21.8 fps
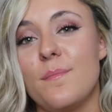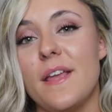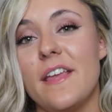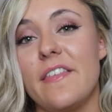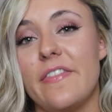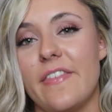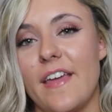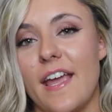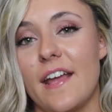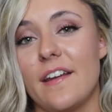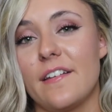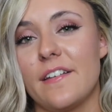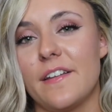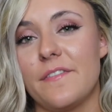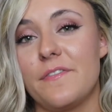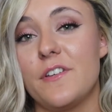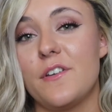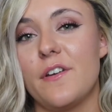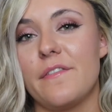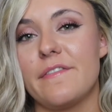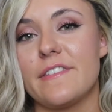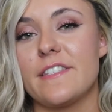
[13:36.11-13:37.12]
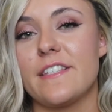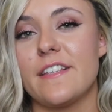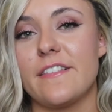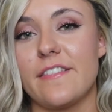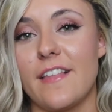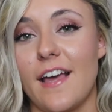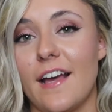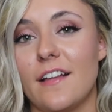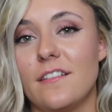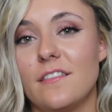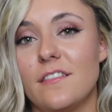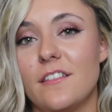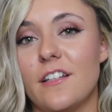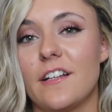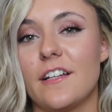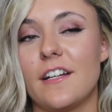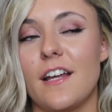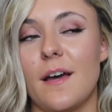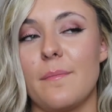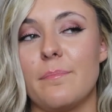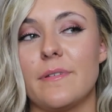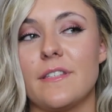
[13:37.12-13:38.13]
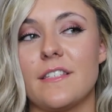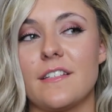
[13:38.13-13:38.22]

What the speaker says: Methane. If you haven't seen that, look it up.